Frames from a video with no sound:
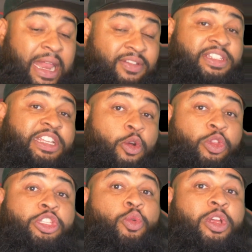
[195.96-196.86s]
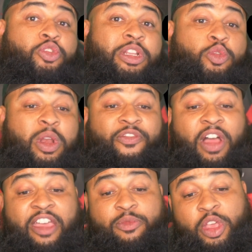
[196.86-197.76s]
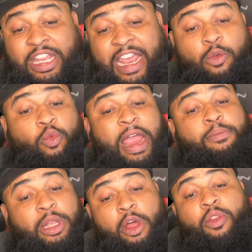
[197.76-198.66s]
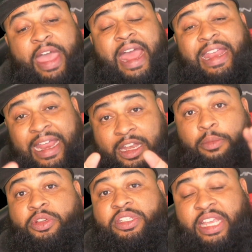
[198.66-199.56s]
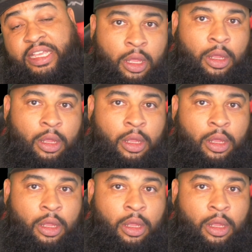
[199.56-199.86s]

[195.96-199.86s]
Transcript: of Steel with 225 million, and right below that at number six,